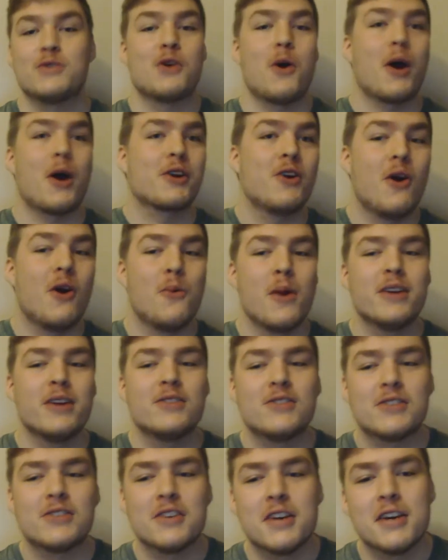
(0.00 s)
So I can't
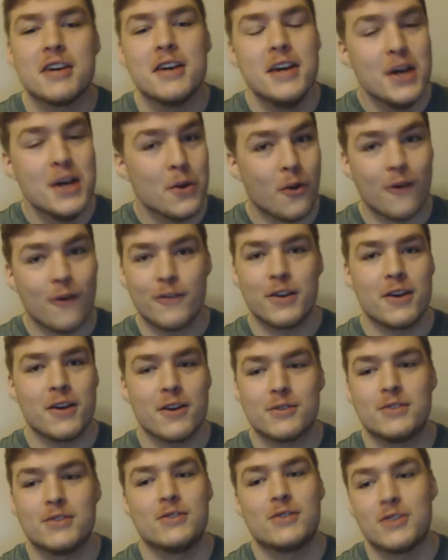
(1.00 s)
wait to see what
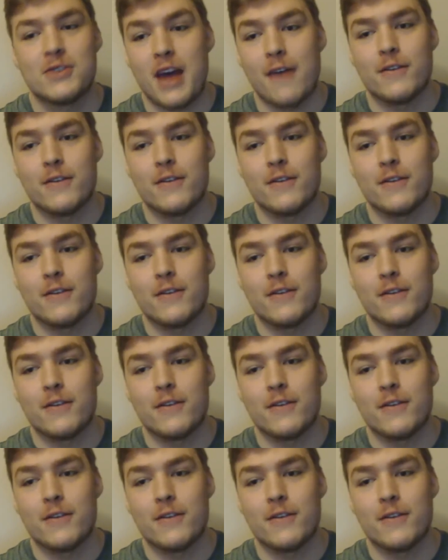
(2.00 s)
videos he's going